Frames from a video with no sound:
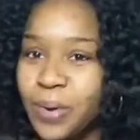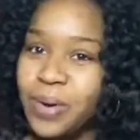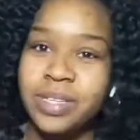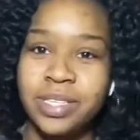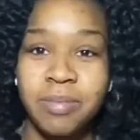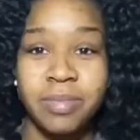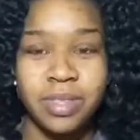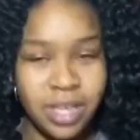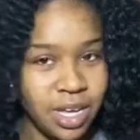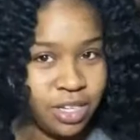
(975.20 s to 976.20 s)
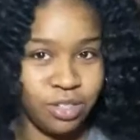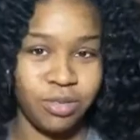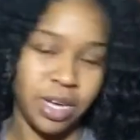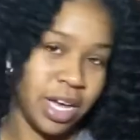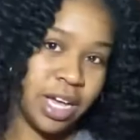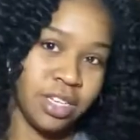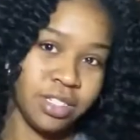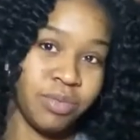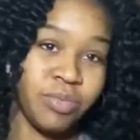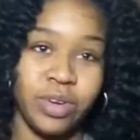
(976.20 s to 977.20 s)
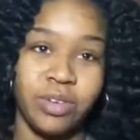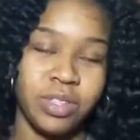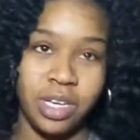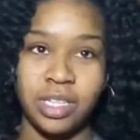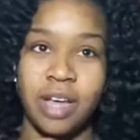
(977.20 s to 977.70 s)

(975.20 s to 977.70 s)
some things, you guys, some real things.